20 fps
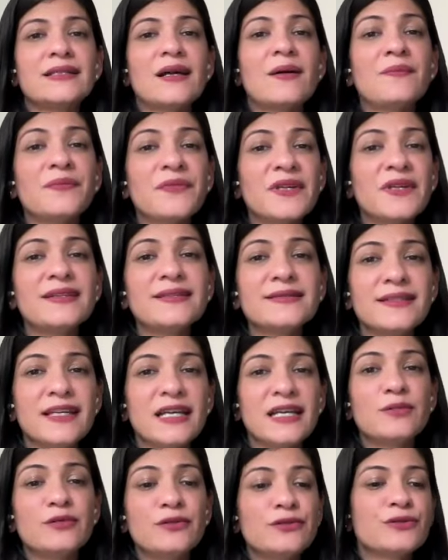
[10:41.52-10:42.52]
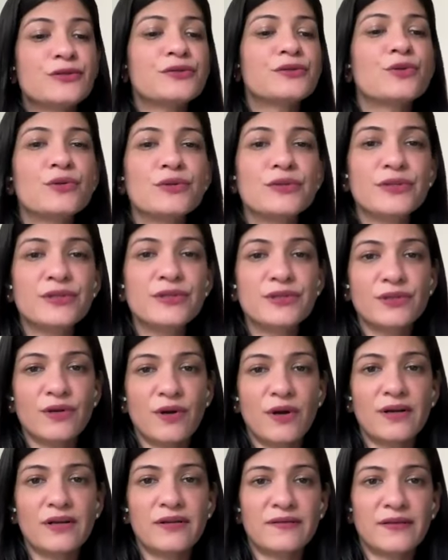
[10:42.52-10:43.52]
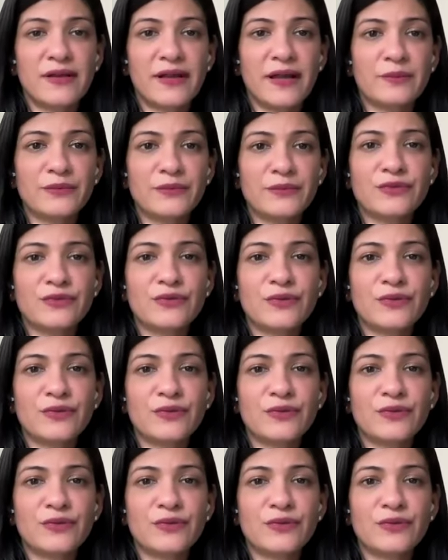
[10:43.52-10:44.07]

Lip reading: And something is able to notice all of them.